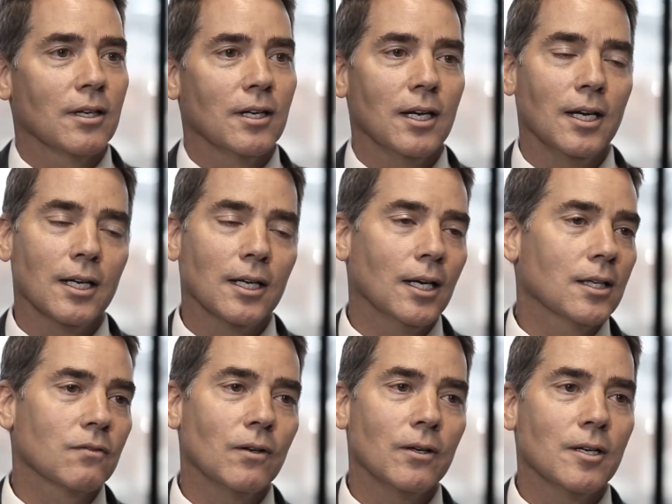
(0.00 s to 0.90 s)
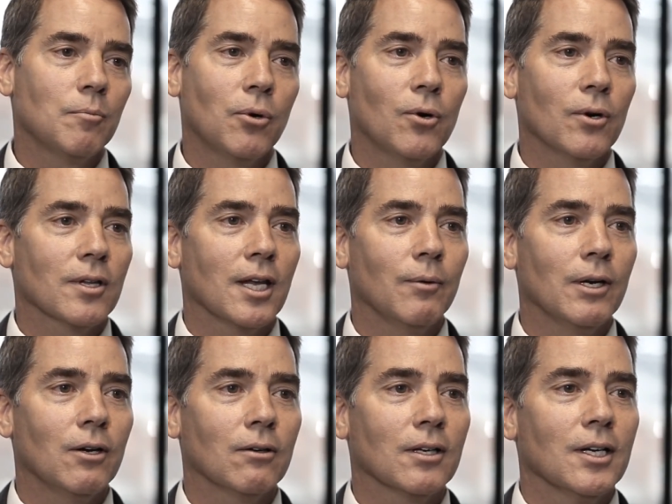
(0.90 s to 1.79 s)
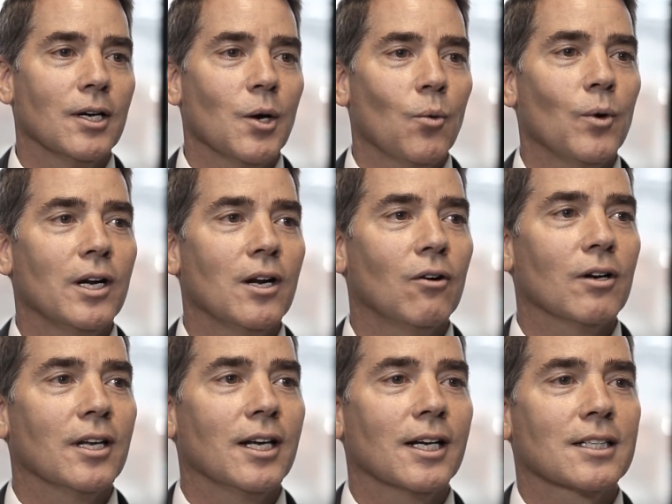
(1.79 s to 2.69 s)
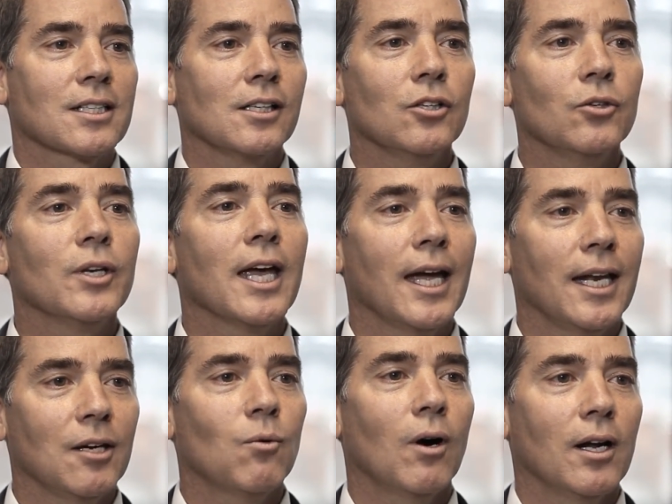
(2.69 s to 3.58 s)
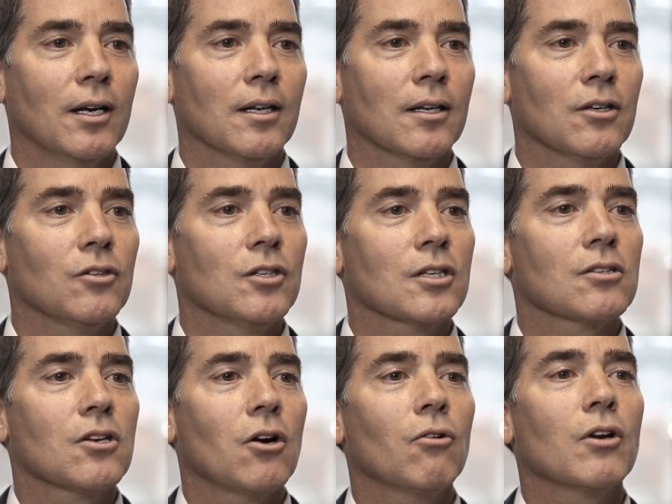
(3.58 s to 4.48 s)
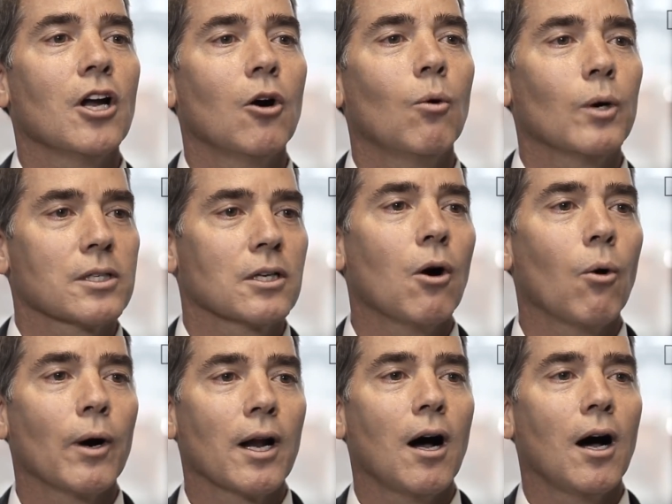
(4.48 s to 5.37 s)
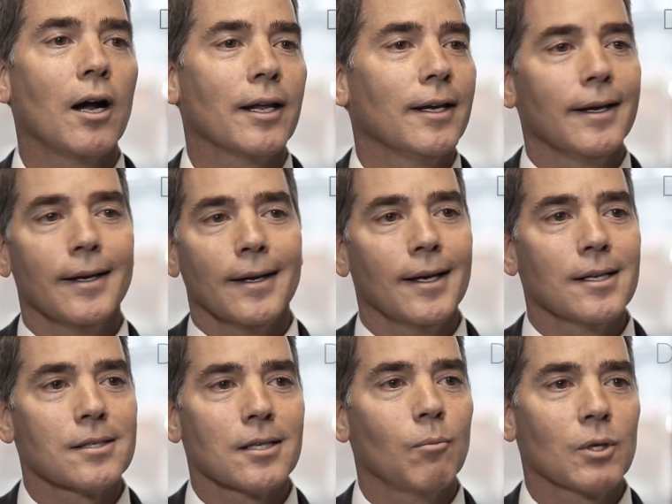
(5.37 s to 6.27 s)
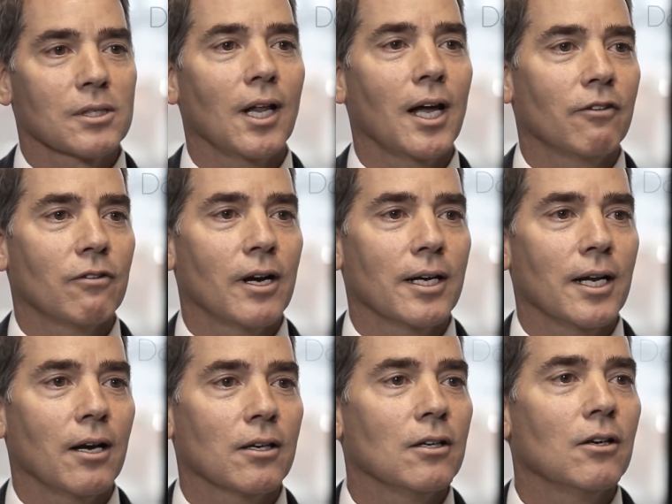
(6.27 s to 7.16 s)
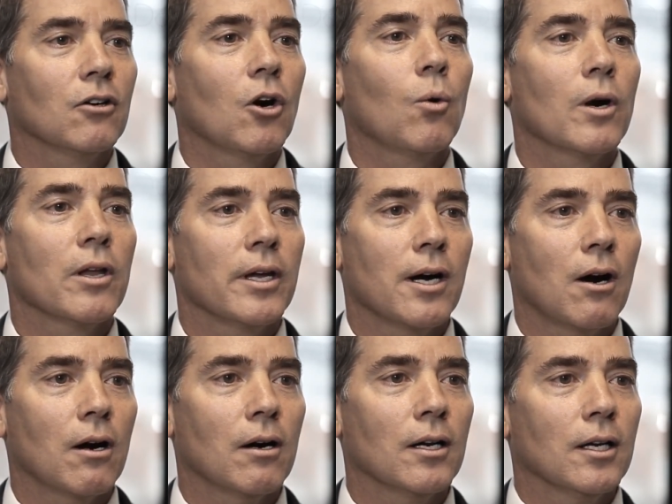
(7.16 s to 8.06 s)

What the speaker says: And again, it's very important that we don't exclude anyone. You just don't know what's going on in someone's life right now. You don't know where they are.